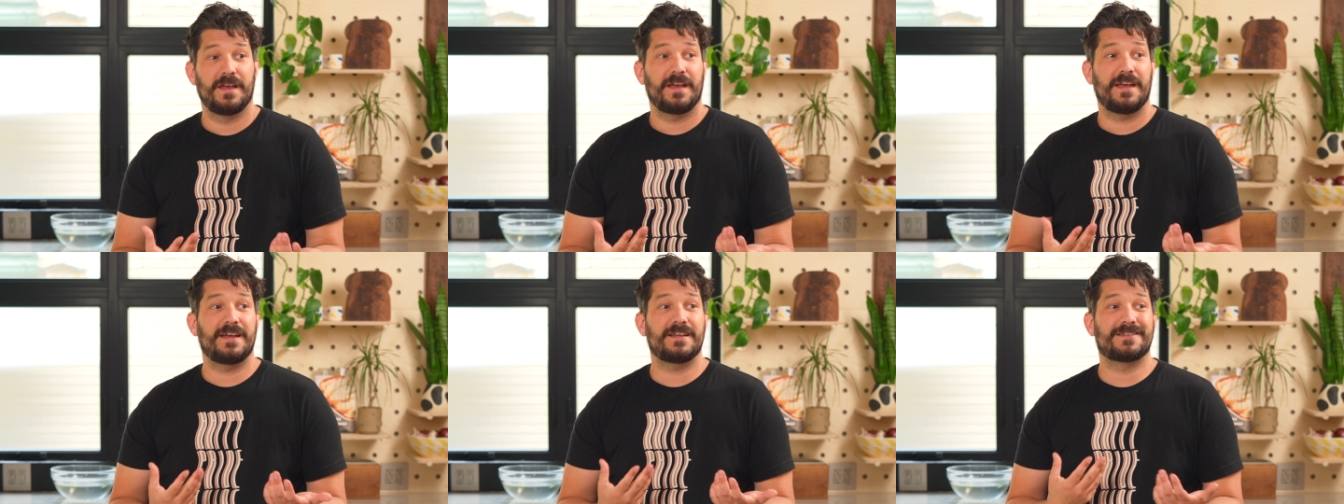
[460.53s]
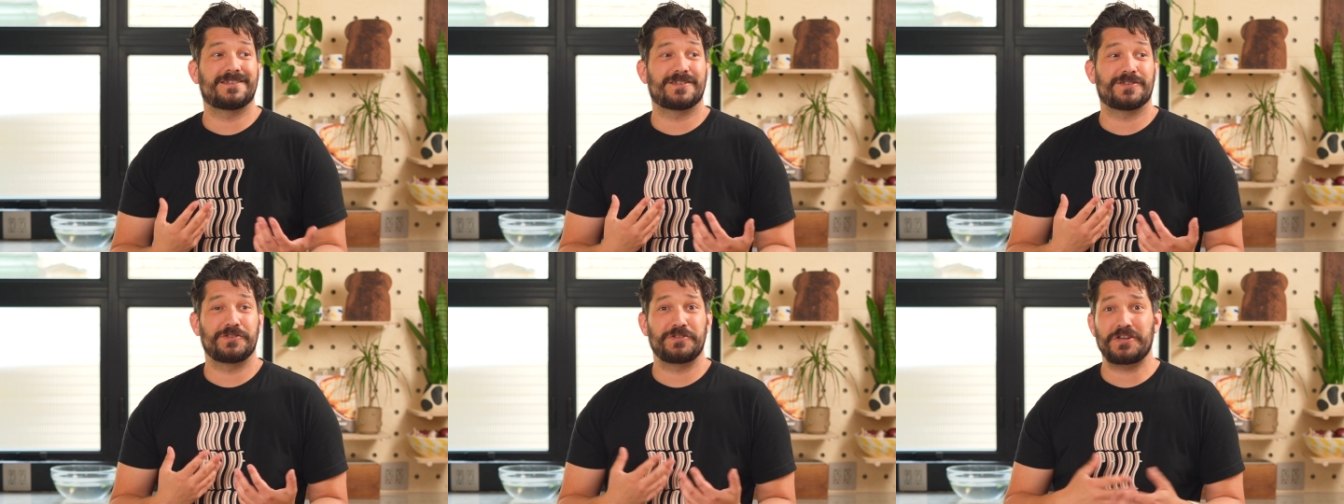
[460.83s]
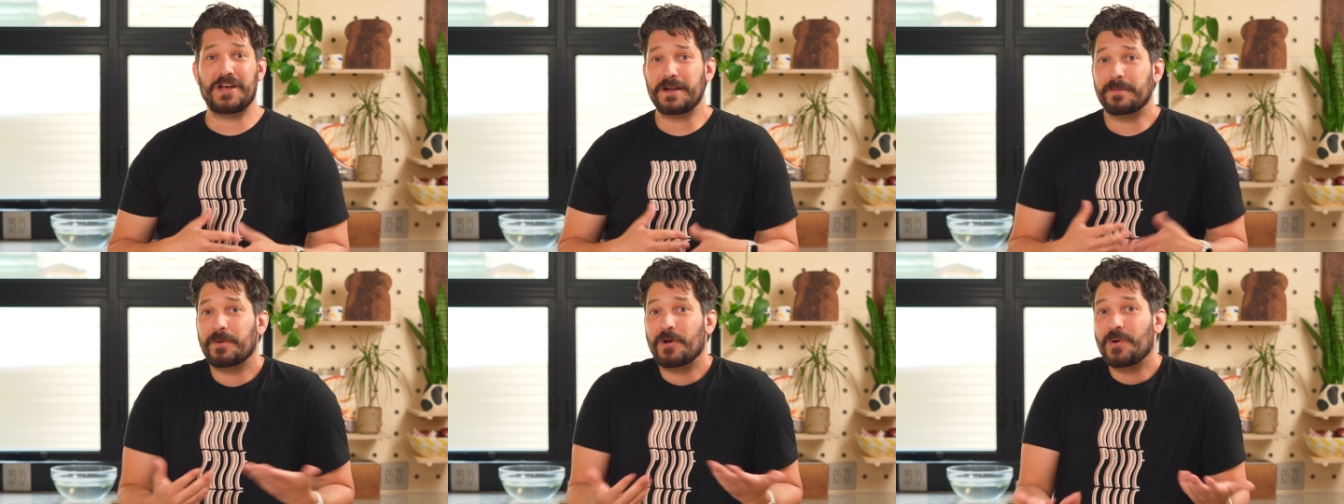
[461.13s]
It's
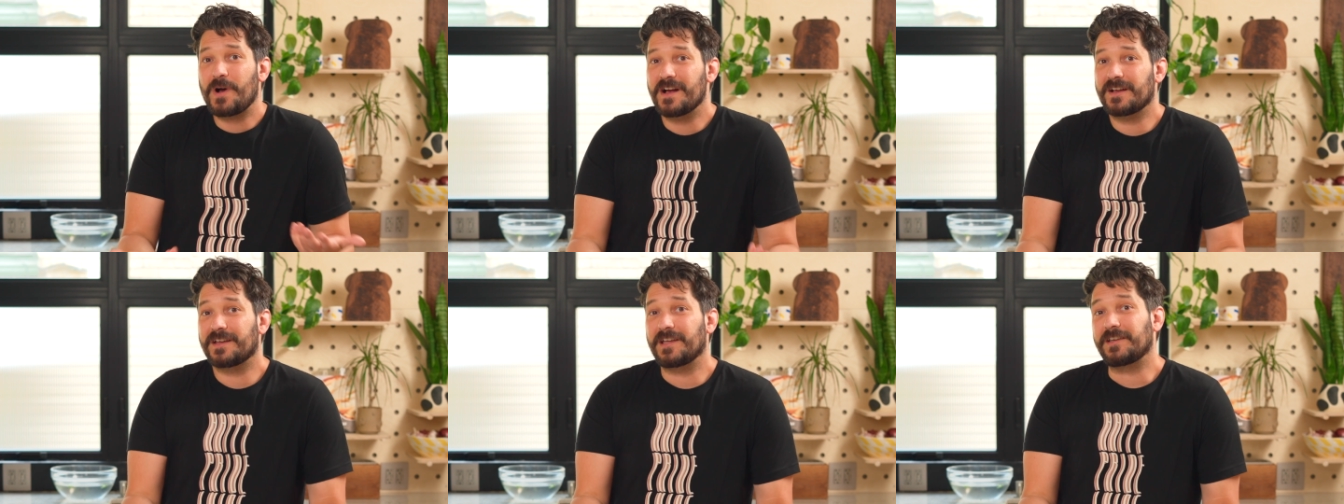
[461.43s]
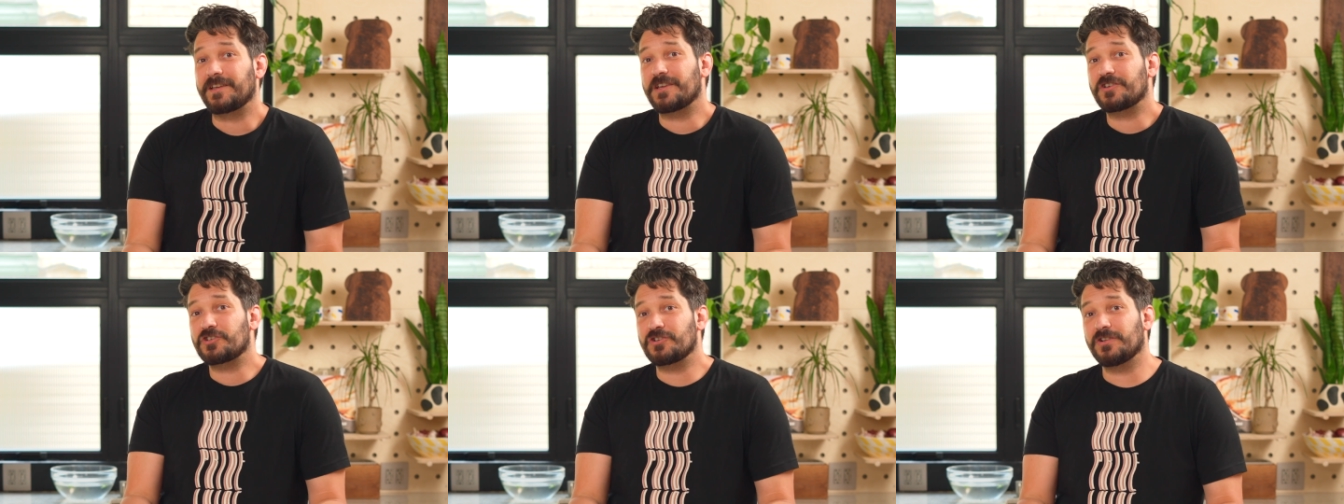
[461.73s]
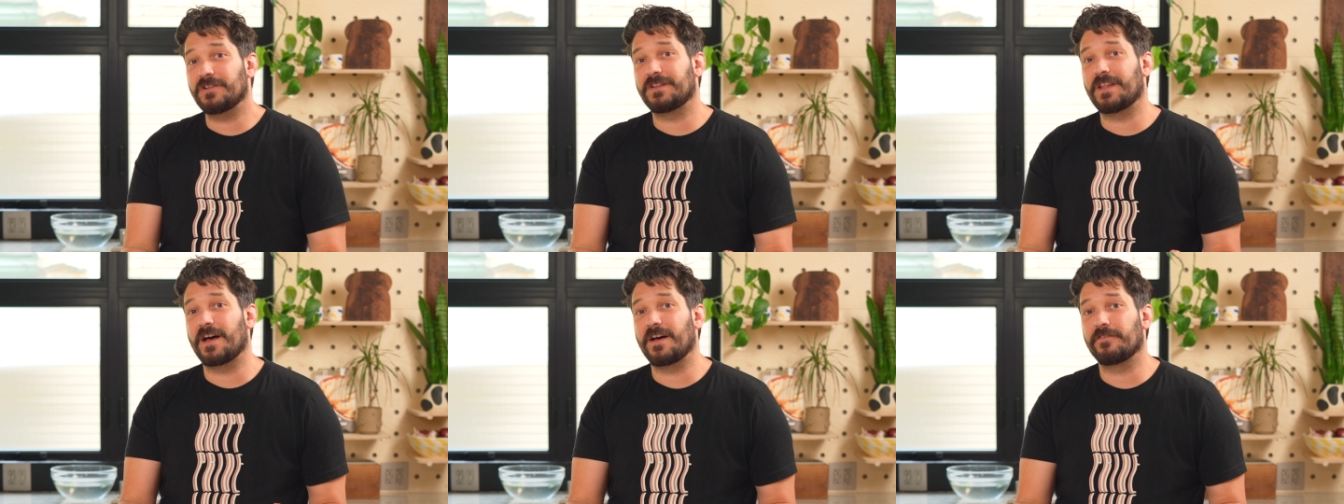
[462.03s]
not about
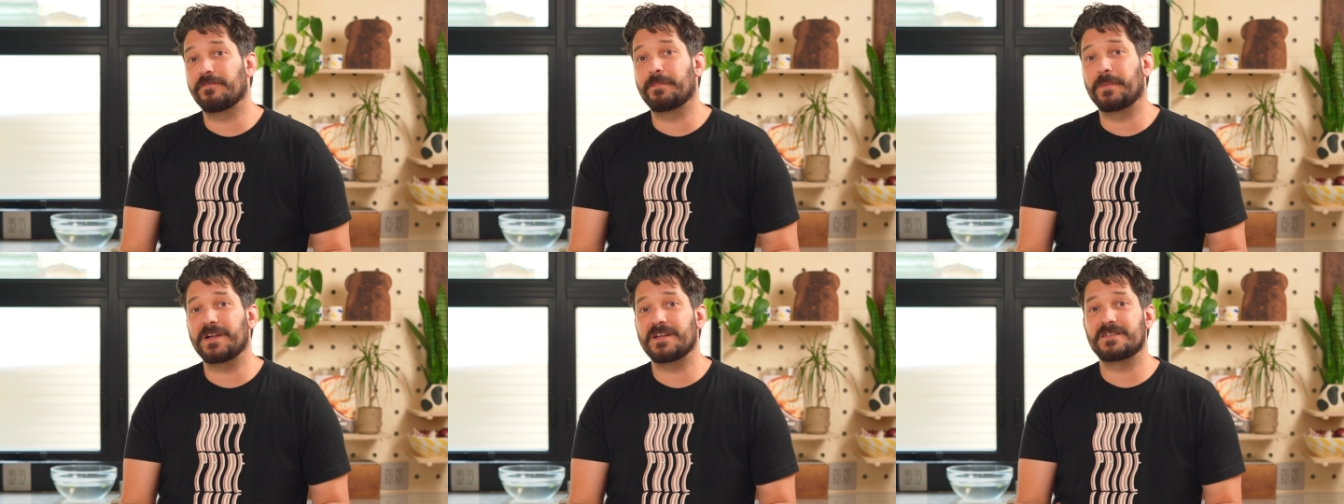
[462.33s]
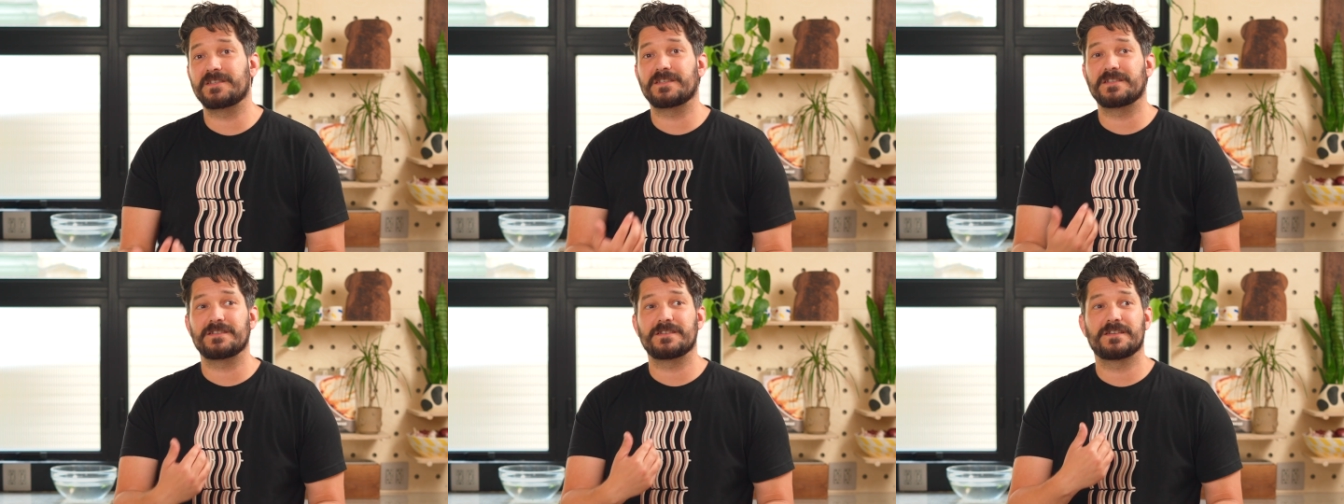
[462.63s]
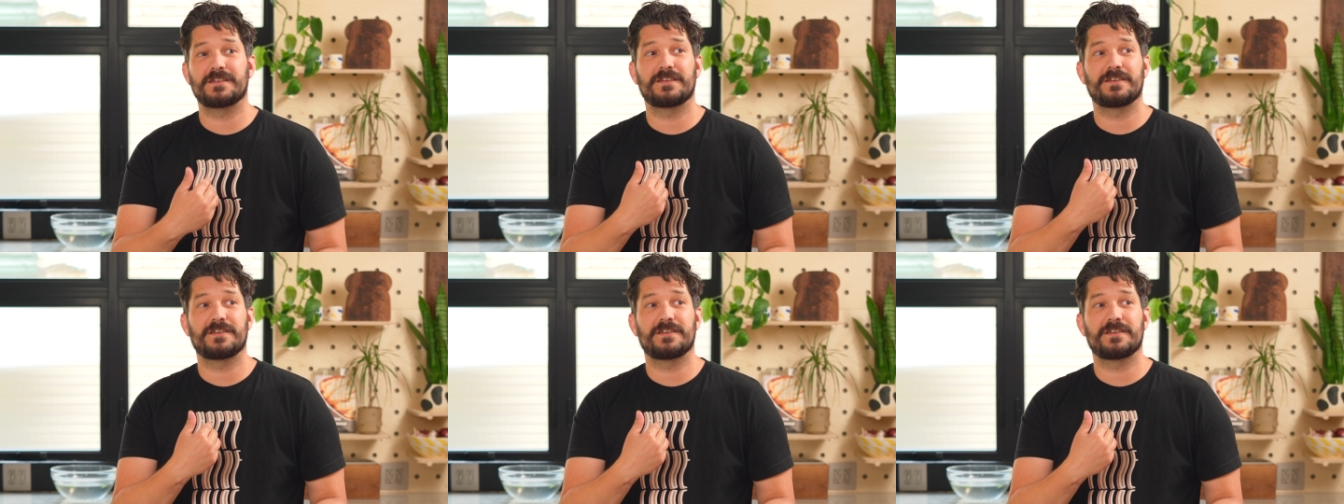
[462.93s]
unconditional love, but it's